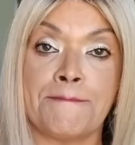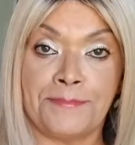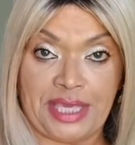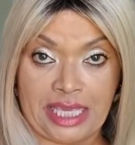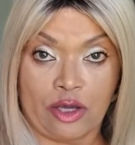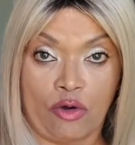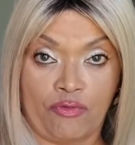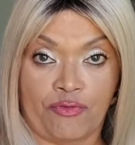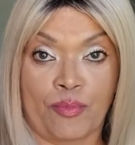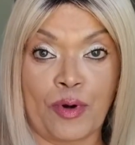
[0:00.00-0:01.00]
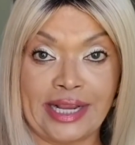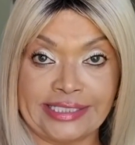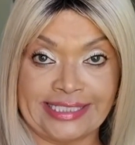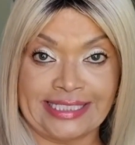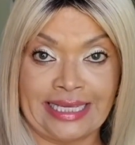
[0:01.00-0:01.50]
Peel for Bright
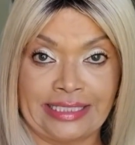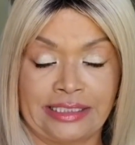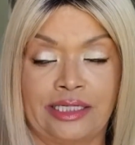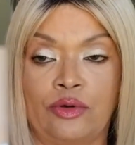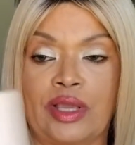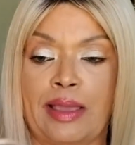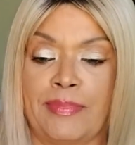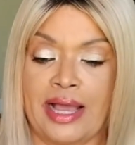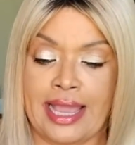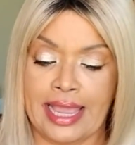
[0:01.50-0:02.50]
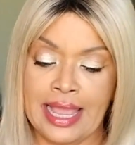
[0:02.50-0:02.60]
Skin, okay, by